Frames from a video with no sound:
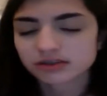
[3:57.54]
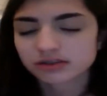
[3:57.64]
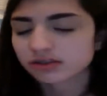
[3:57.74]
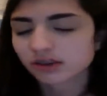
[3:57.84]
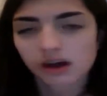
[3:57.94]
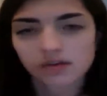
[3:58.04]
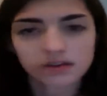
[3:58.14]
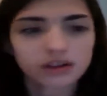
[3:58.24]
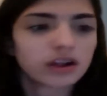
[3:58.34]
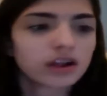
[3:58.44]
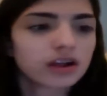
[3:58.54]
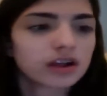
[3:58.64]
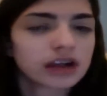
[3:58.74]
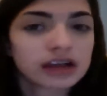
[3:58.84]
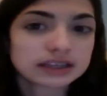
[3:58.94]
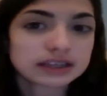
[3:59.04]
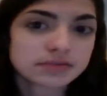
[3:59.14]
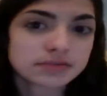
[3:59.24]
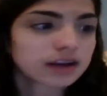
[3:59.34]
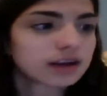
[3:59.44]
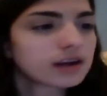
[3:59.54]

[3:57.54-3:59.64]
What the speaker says: It's awful. I sent it back.